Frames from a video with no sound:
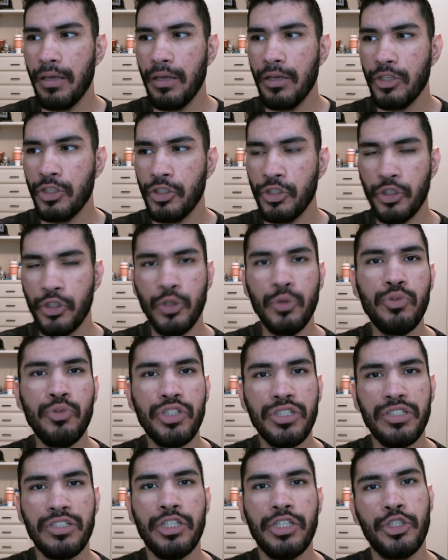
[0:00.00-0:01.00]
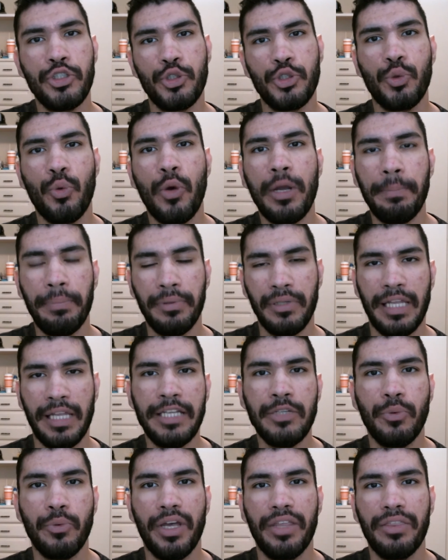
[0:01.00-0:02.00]
you just enjoy
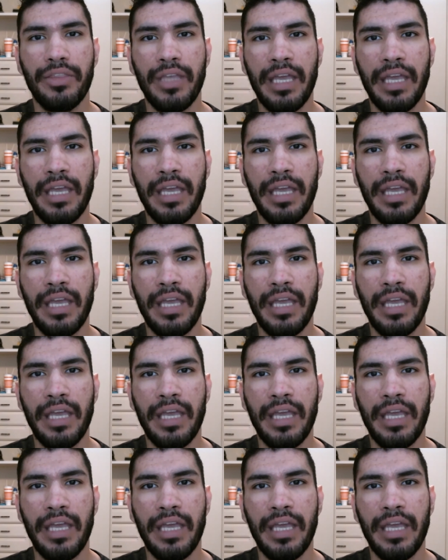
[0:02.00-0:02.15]
playing with.